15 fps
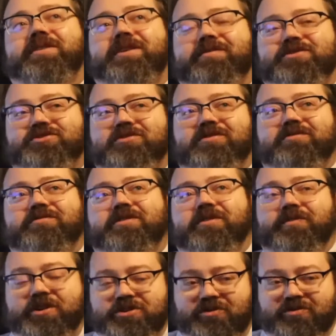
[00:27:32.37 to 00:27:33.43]
the
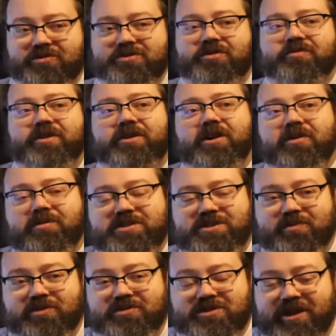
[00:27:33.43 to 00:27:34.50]
original Total Recall with
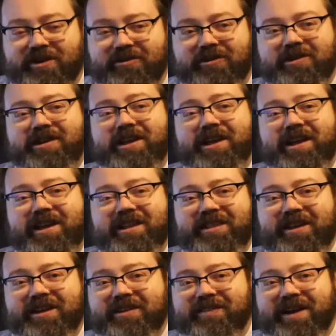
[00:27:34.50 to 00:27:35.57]
Schwarzenegger,
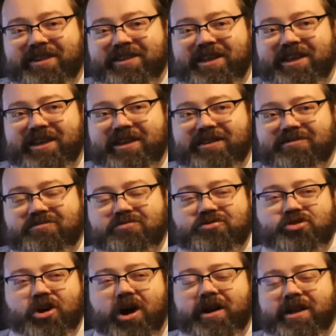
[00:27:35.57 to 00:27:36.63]
there you've got the
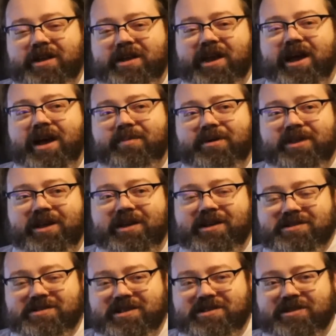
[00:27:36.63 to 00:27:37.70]
Johnny Cab, I think it
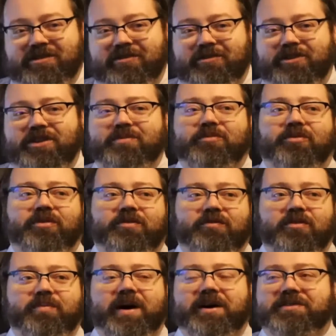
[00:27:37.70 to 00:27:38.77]
is. It's a little humanoid
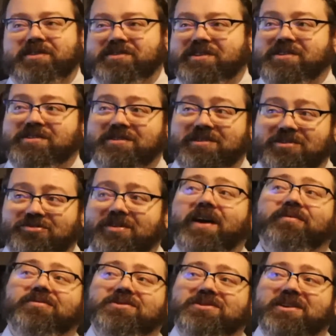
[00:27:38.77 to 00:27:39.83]
robot that sits in the
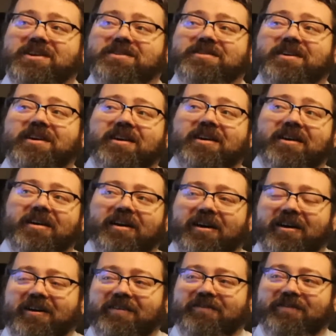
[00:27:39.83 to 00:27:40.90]
driver's seat
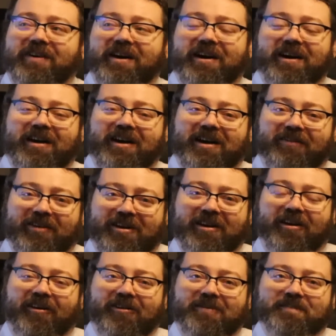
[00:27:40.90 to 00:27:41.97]
of a
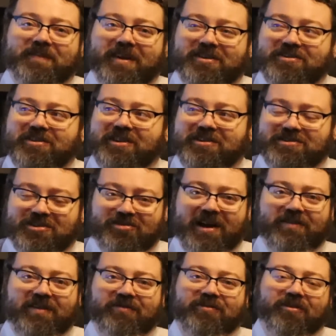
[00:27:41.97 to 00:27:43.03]
car and does the
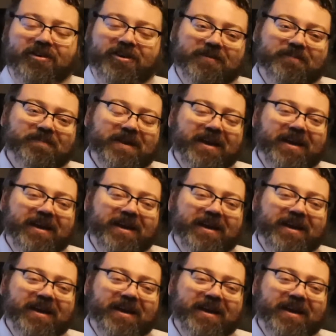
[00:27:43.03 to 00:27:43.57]
driving for you.